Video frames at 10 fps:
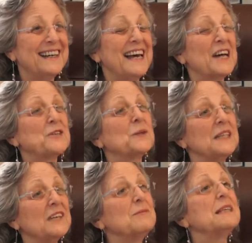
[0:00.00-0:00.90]
Actually,
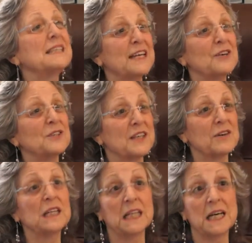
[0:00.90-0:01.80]
love means saying you're sorry
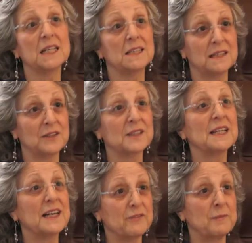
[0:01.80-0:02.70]
a lot. There's a
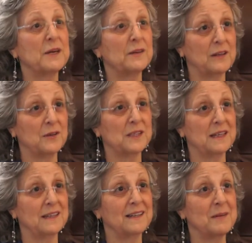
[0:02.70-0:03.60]
lot of repair that goes on
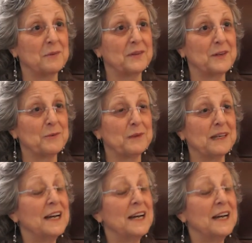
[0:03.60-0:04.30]
in couple therapy.